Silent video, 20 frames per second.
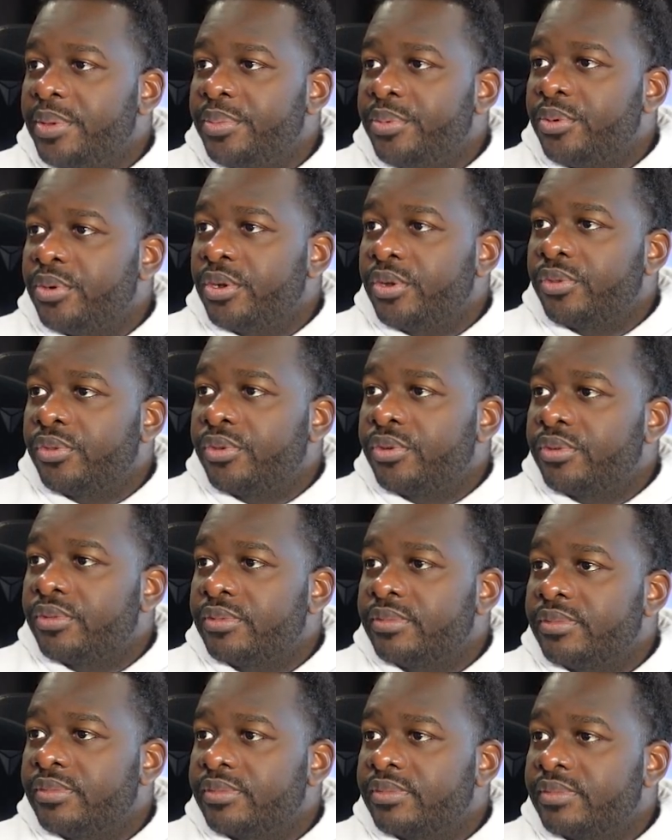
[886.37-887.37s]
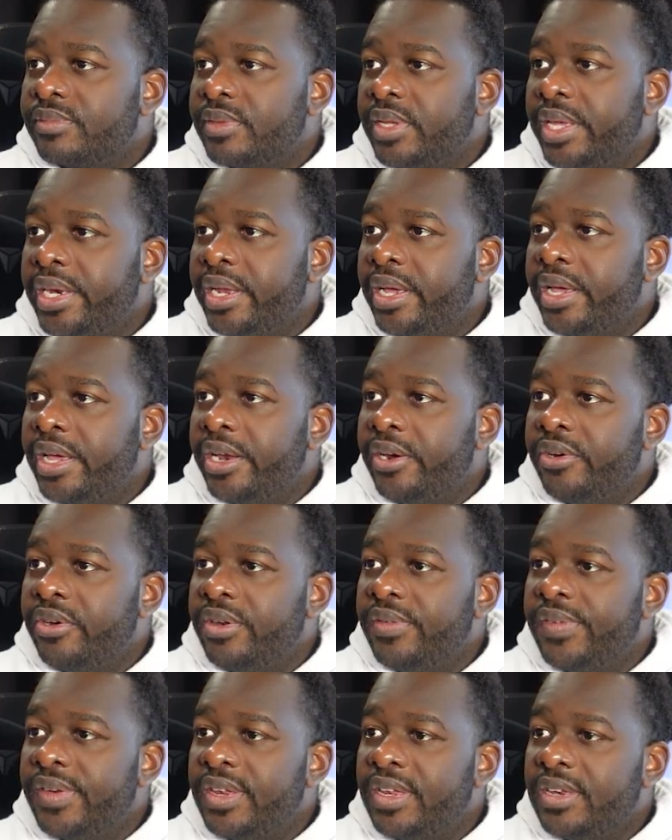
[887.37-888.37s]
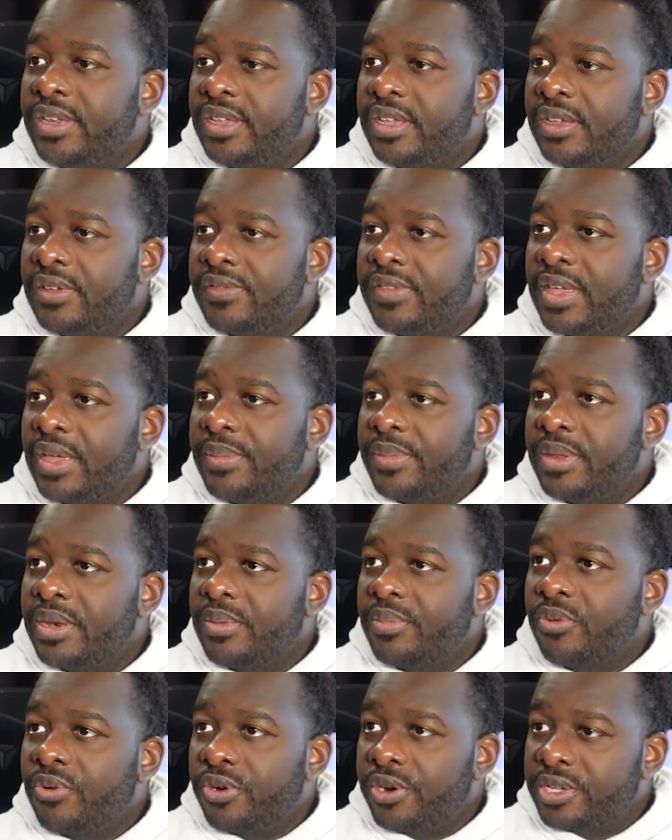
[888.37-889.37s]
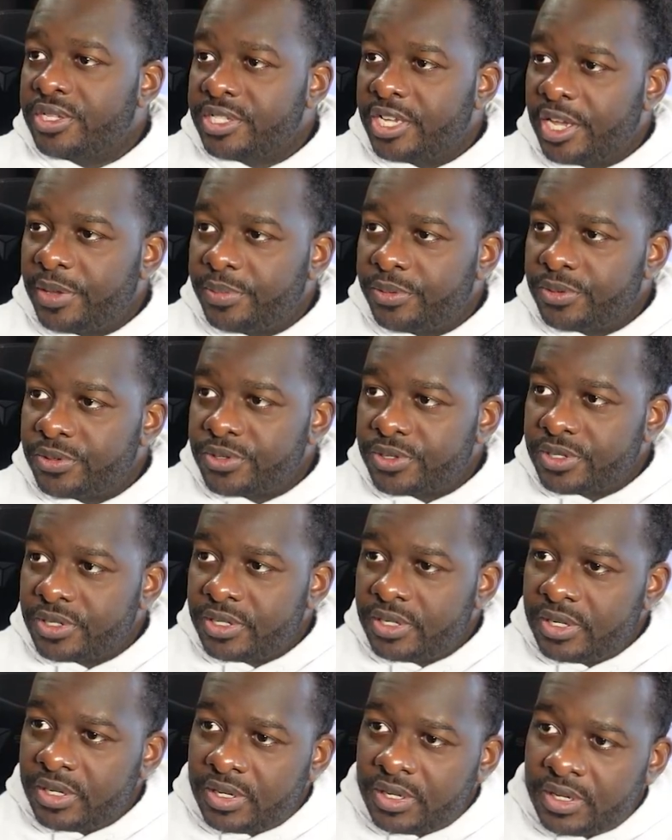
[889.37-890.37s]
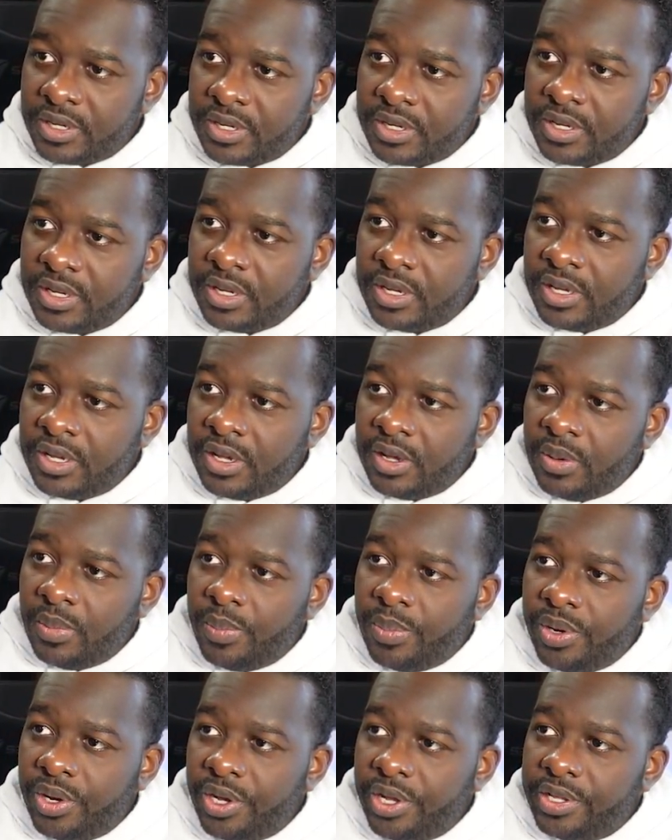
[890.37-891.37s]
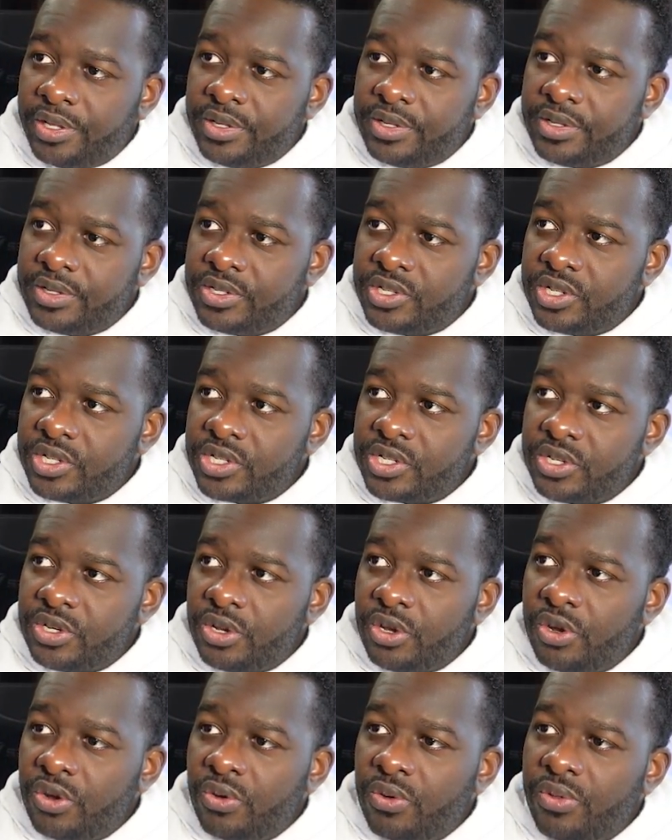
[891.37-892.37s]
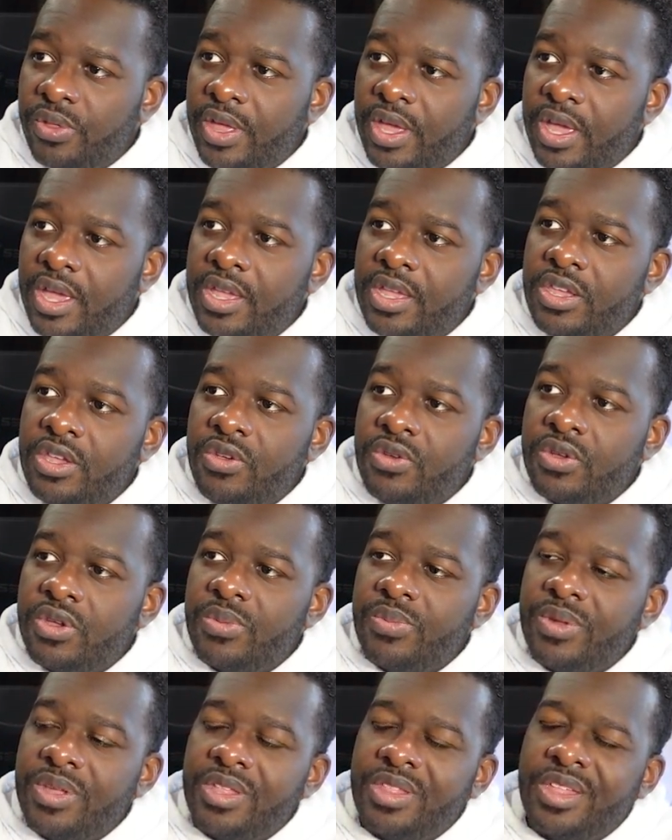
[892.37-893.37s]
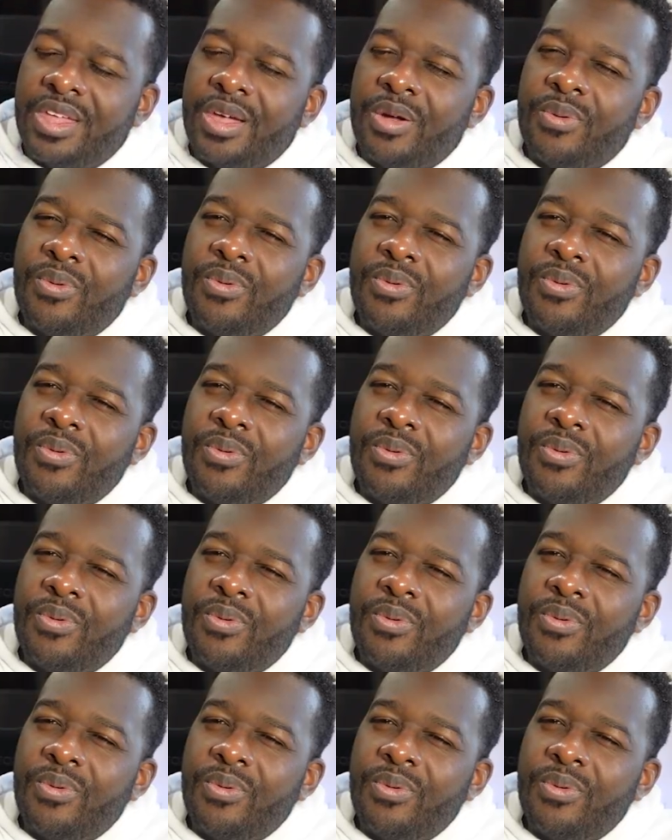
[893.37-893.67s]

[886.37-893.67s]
people go through, and I don't even need to give that many more examples. But just know that you could be that